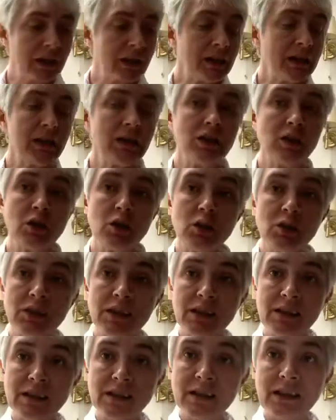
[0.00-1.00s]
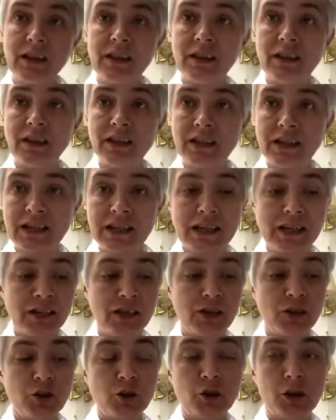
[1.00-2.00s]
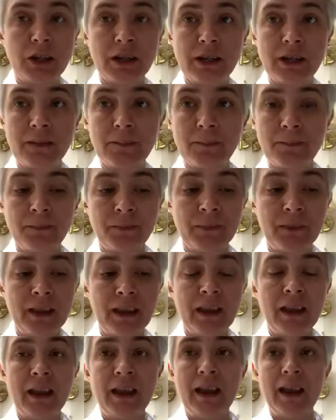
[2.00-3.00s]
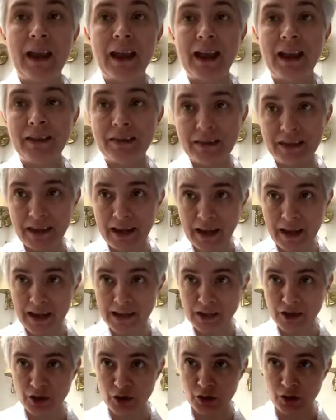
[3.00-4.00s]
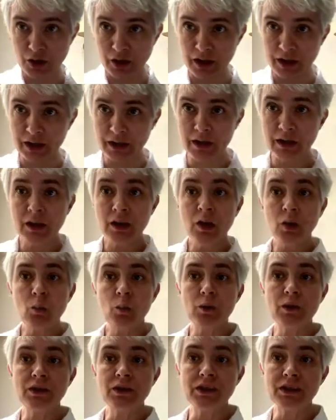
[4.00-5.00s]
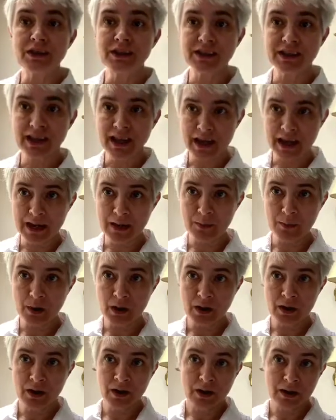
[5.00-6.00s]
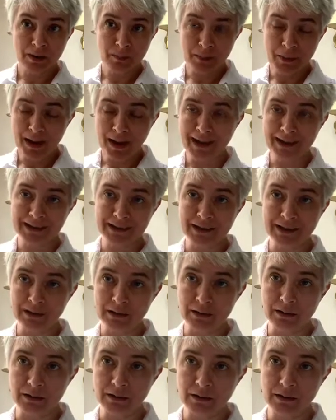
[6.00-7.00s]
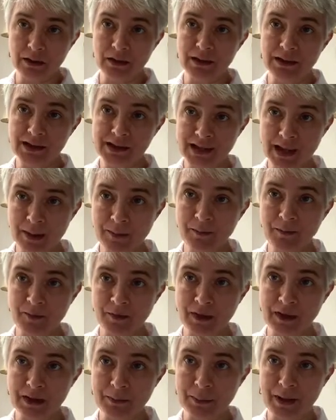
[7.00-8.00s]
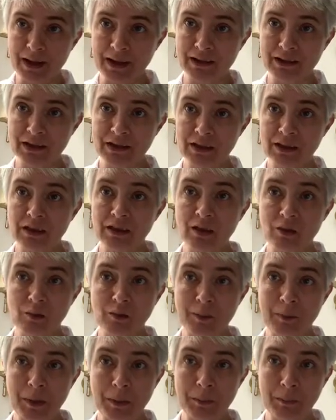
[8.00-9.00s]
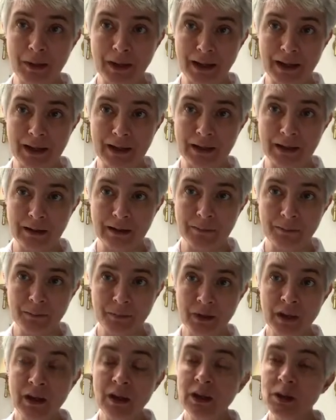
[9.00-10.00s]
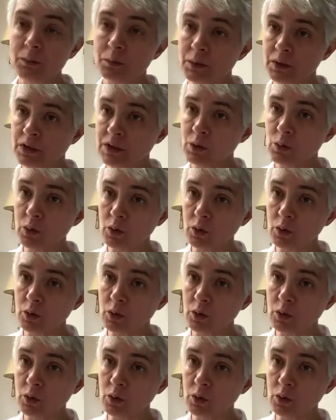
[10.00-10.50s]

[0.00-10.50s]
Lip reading: It uses the D string and the A string with the same pattern, the same finger pattern that we've been playing, but it will